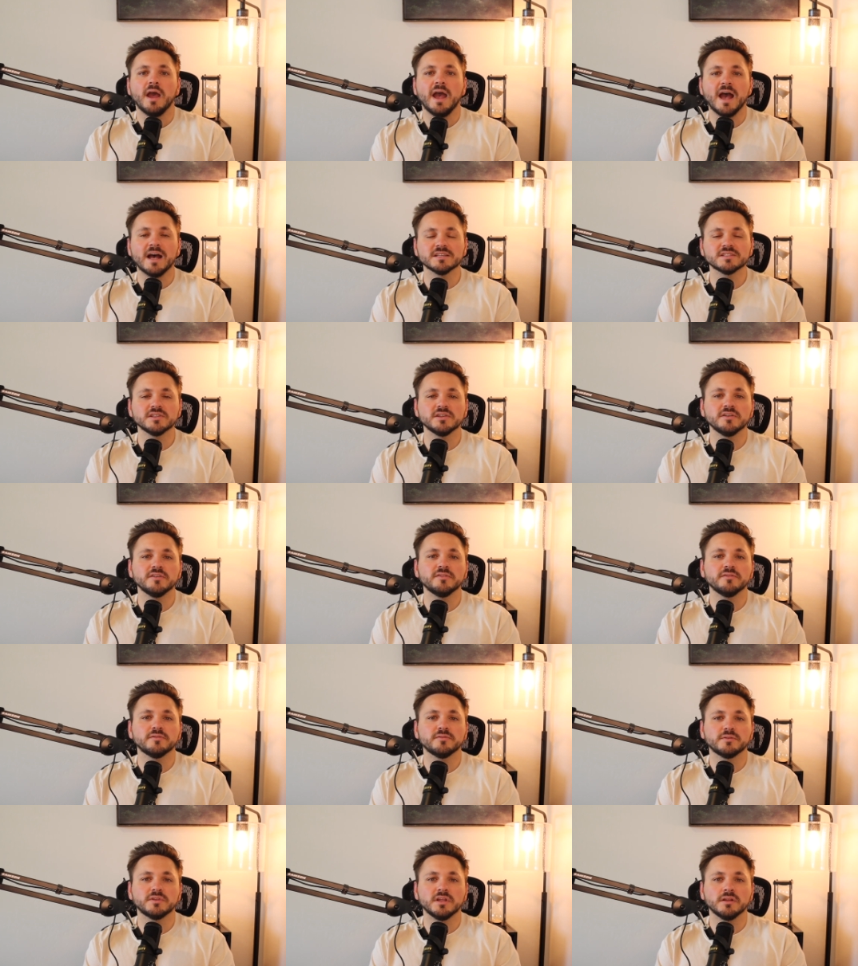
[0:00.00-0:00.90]
as
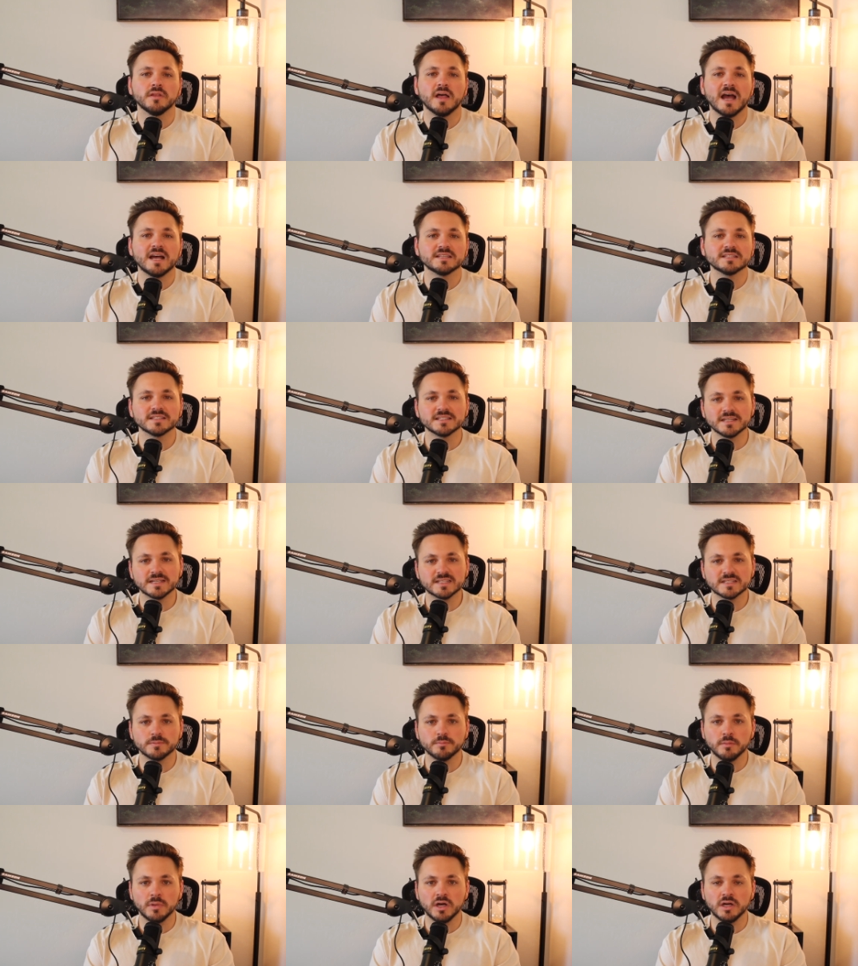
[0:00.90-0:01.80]
of the last
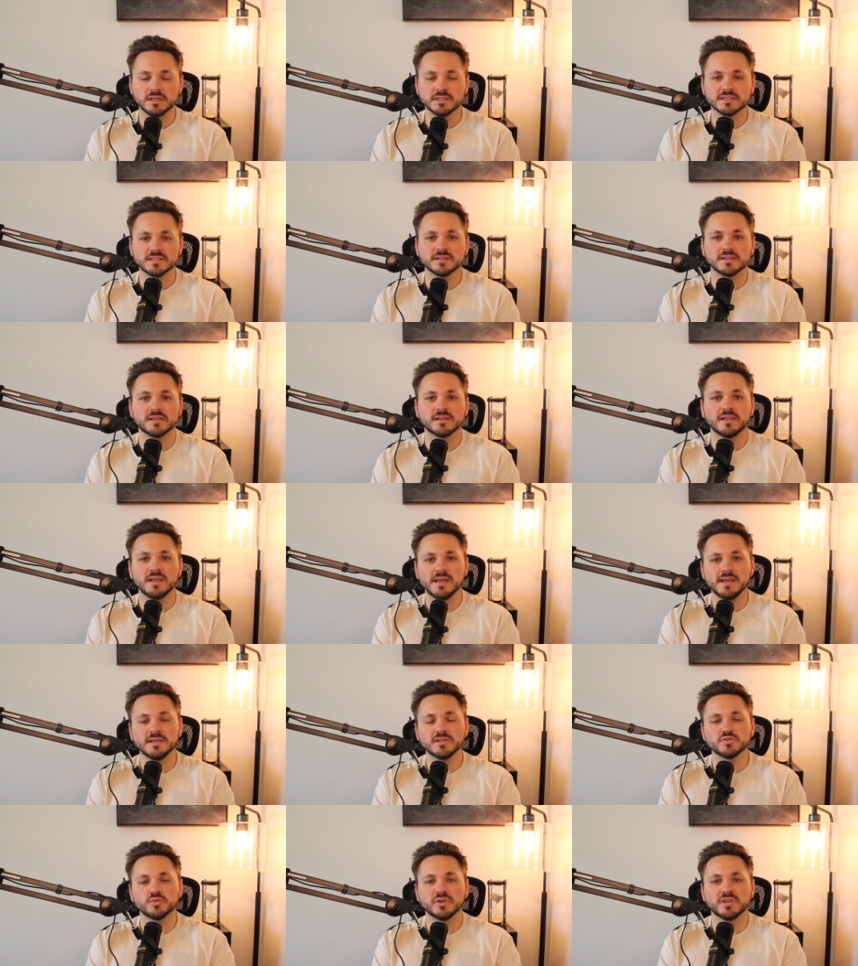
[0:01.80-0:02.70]
6 months,
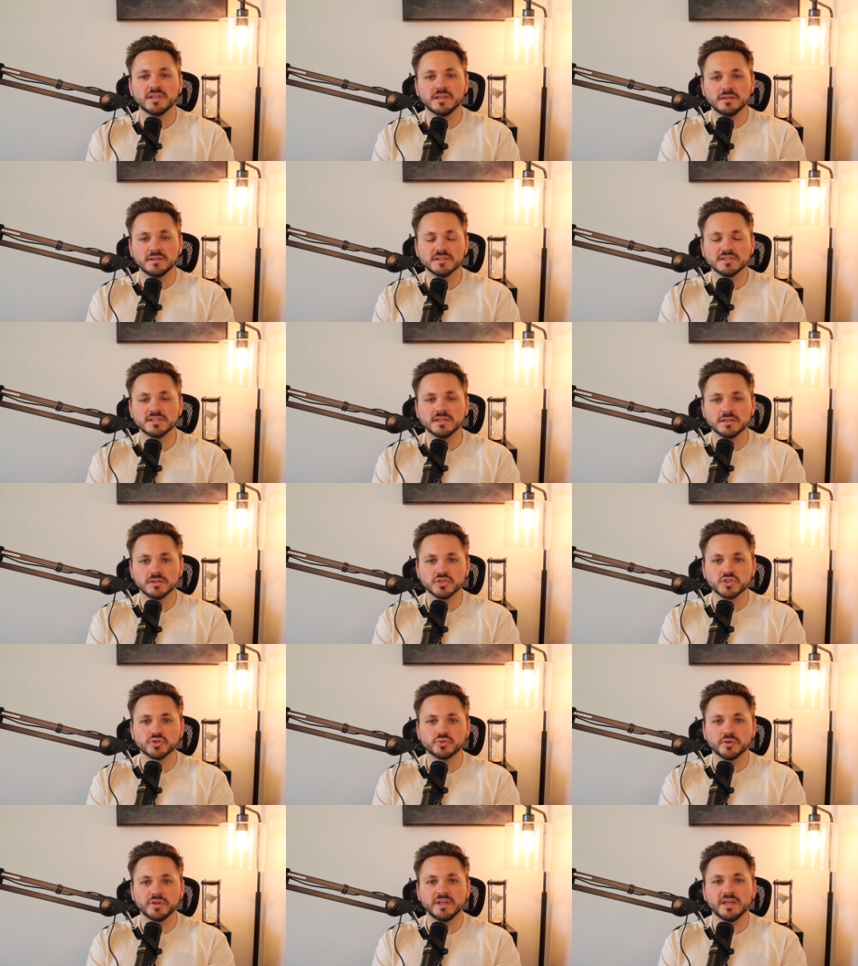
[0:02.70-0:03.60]
things within this
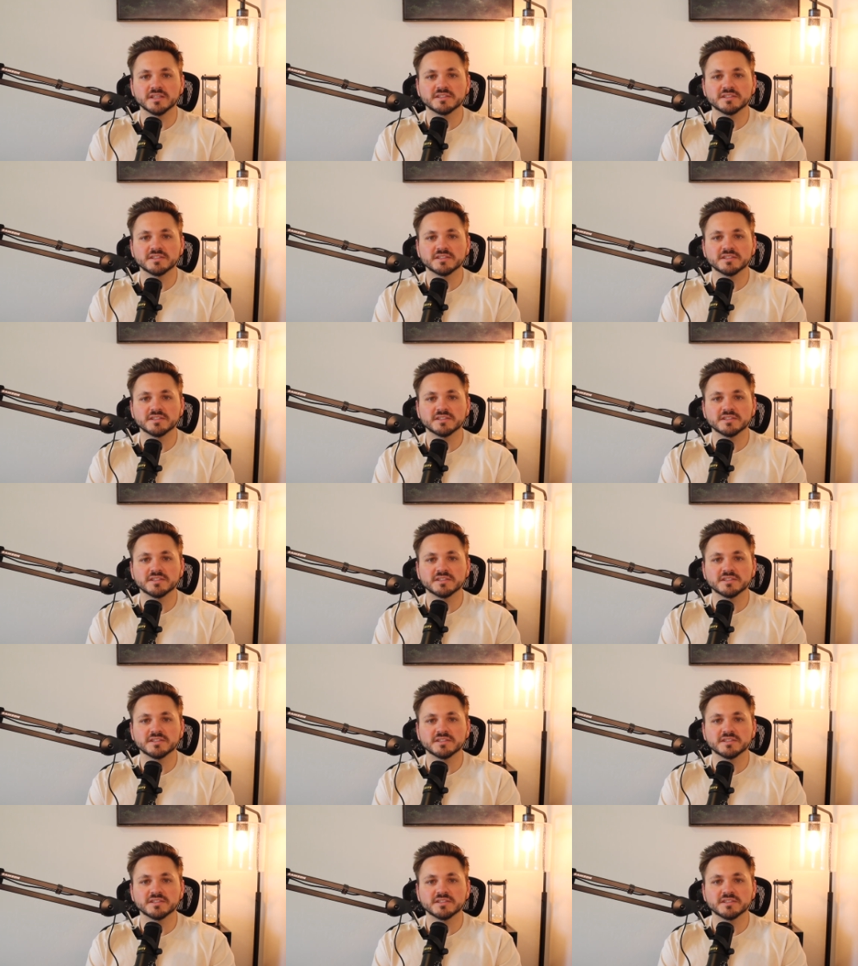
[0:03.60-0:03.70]
industry,